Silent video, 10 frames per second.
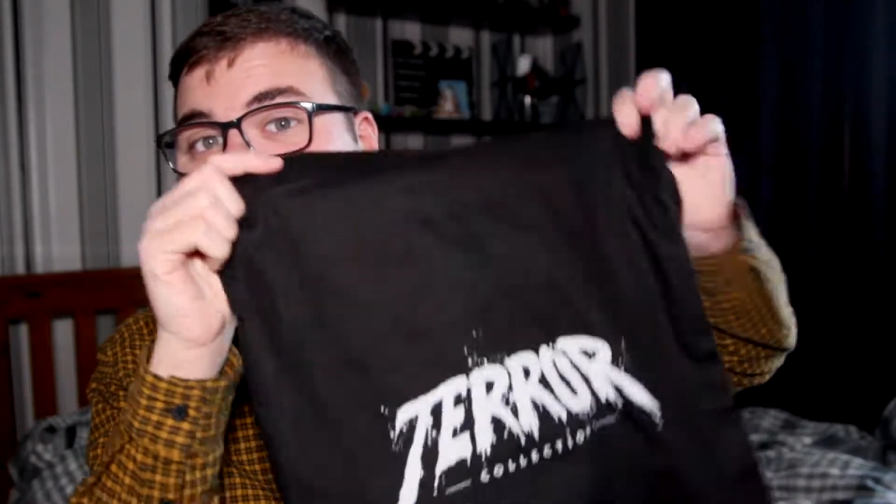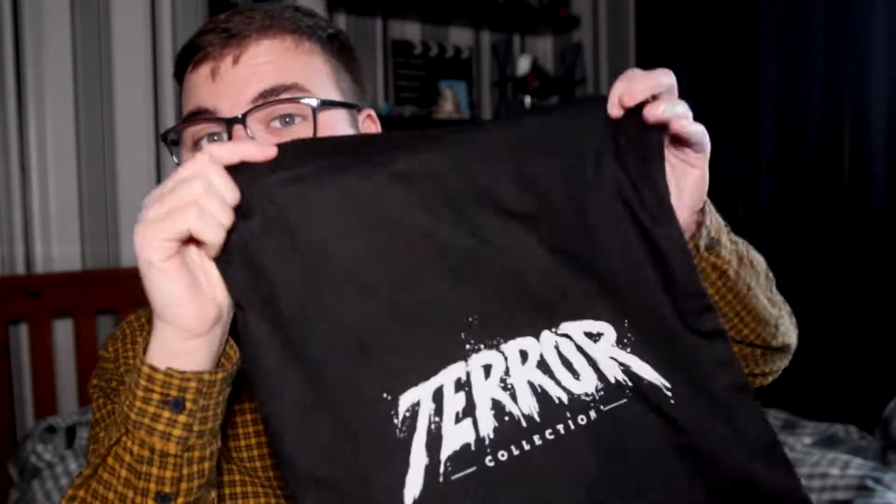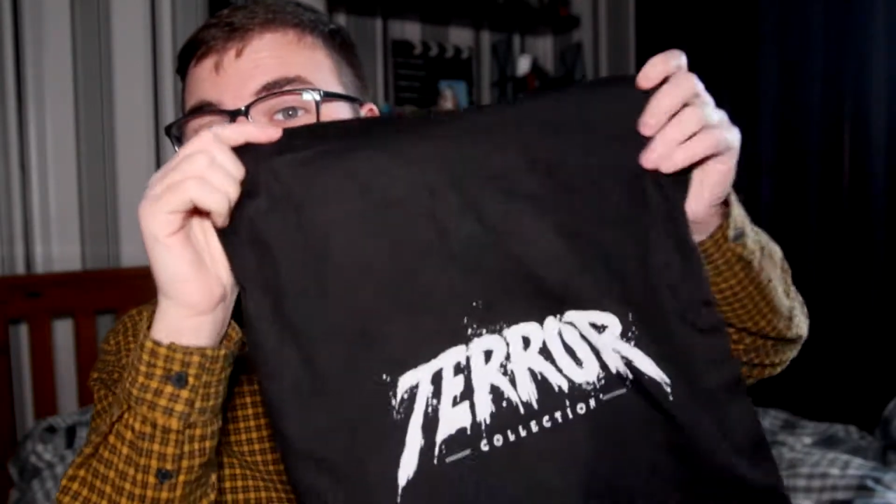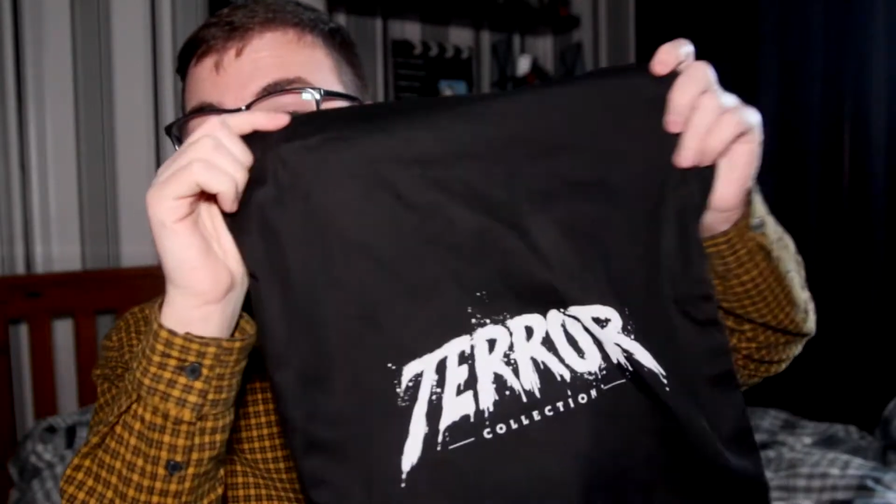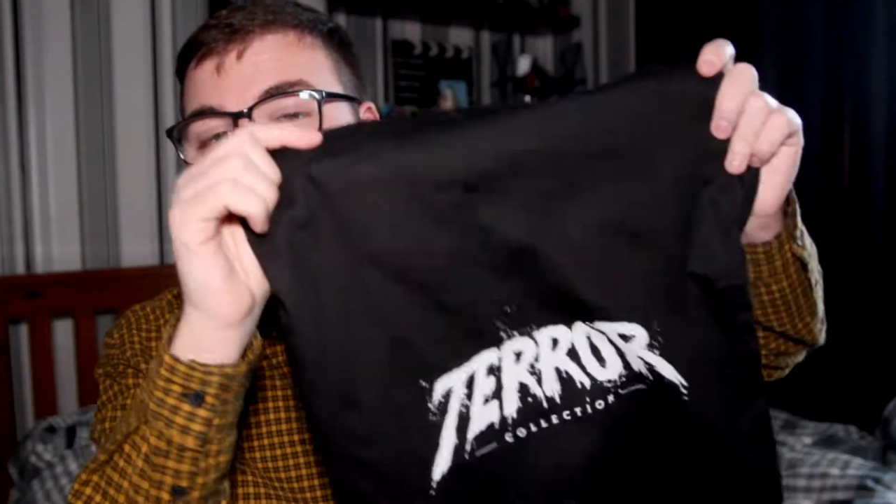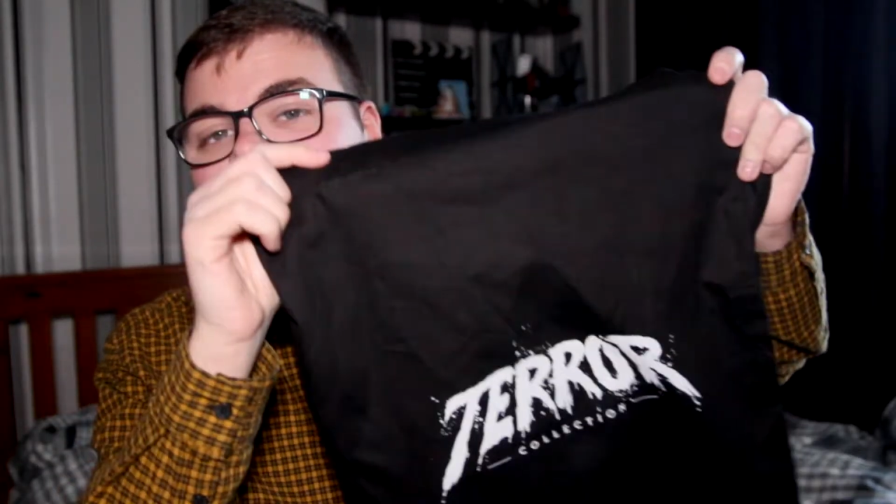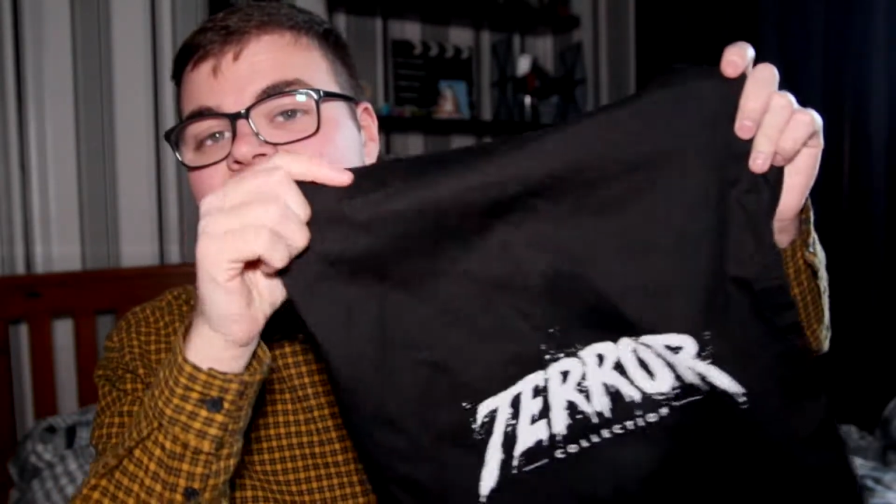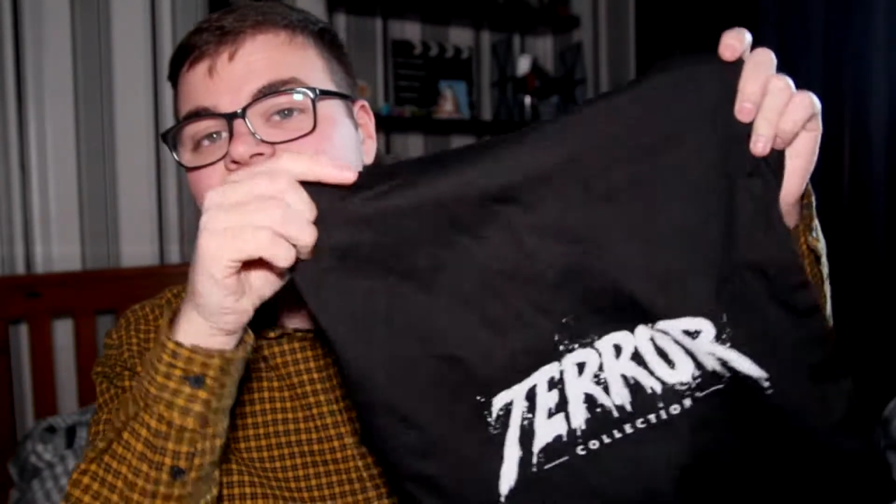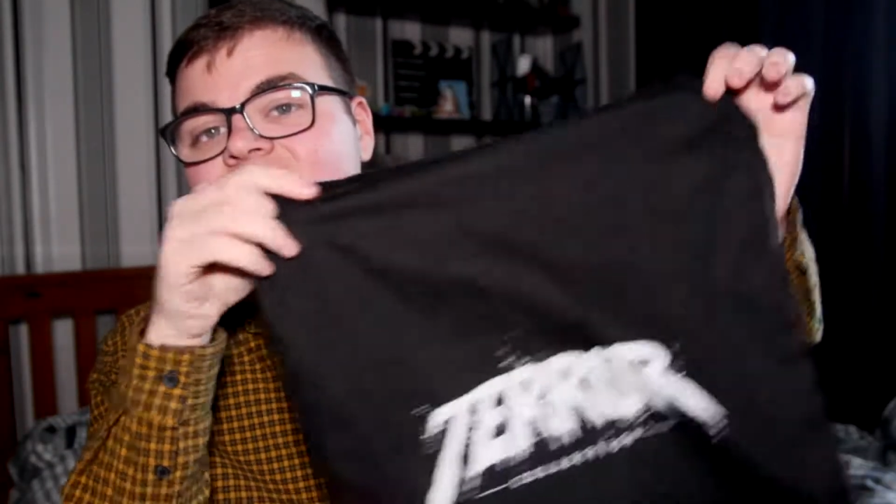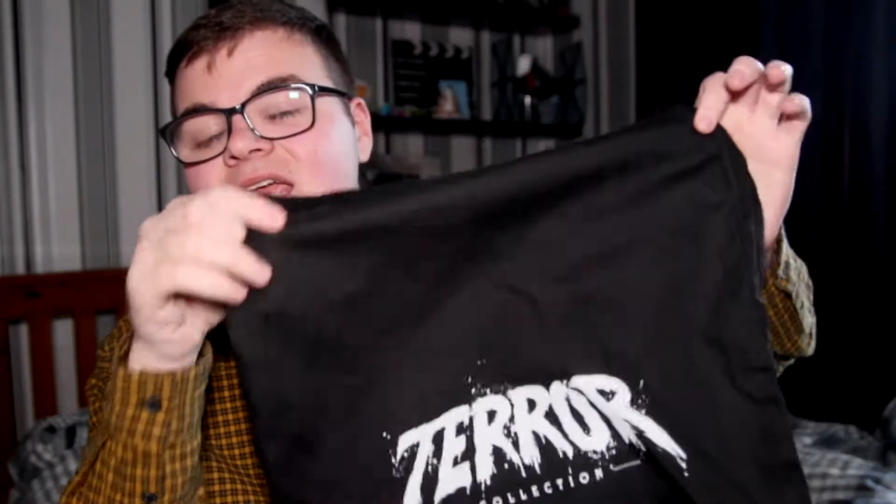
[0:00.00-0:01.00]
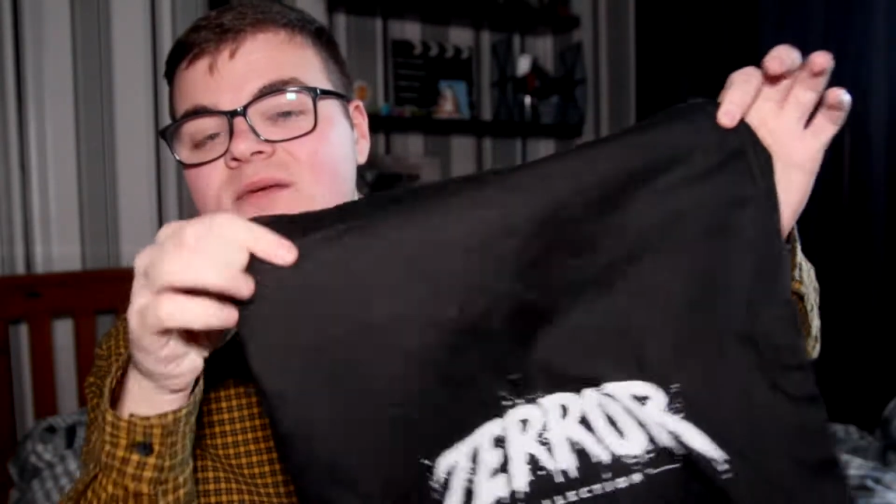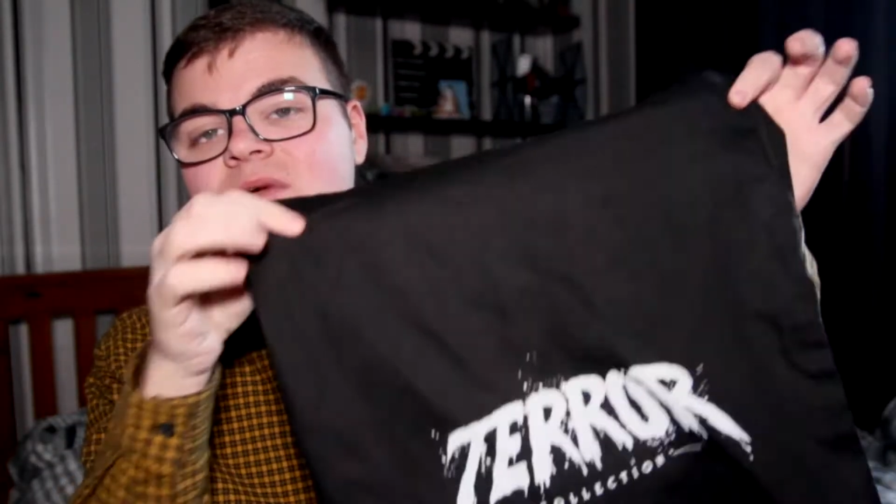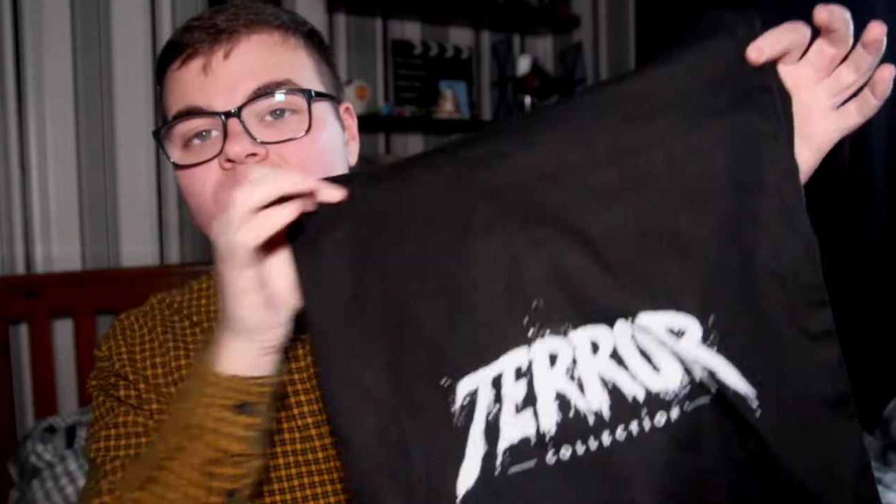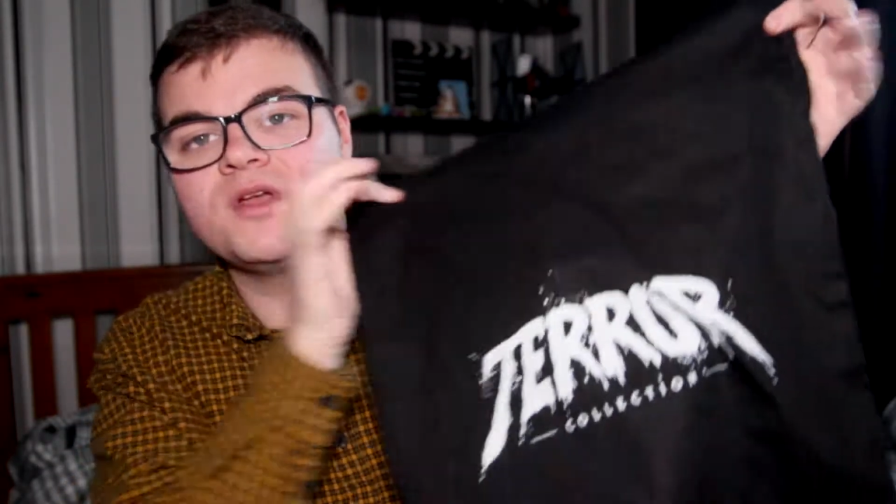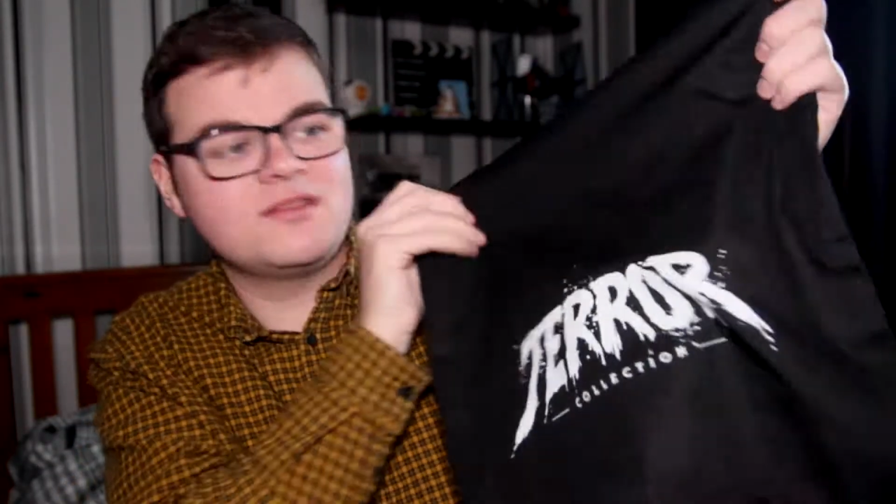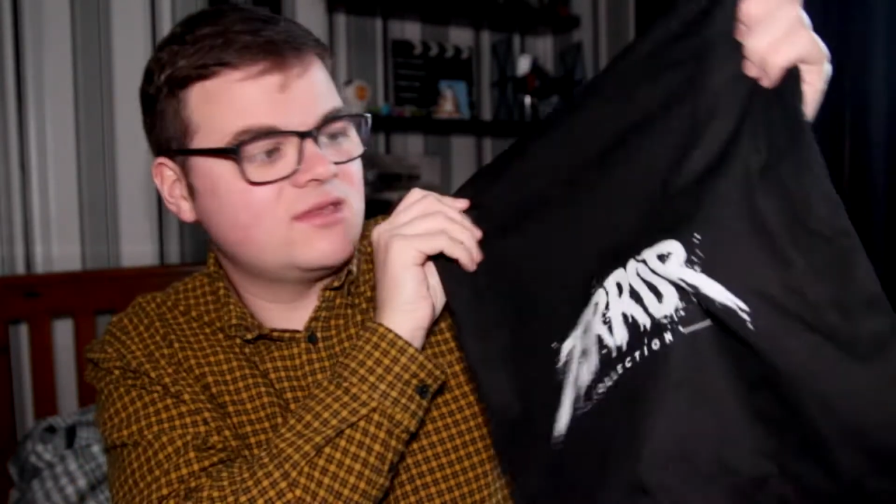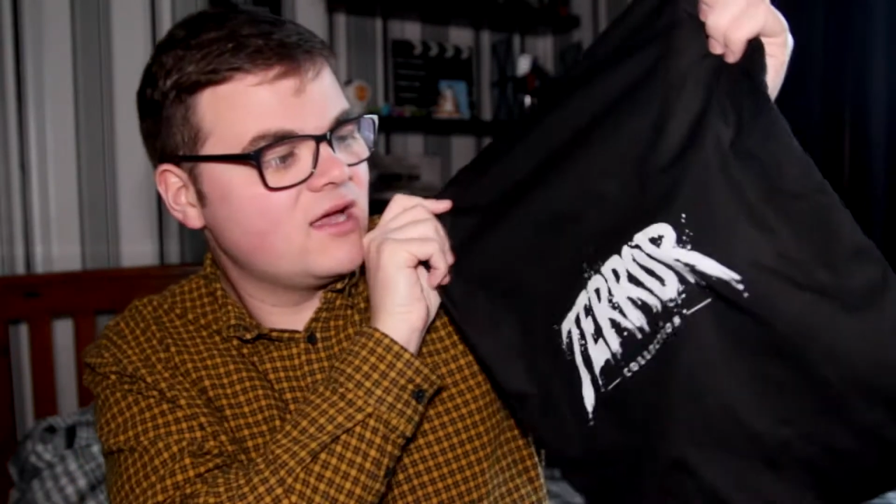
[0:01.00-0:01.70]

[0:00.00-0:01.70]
which this time came with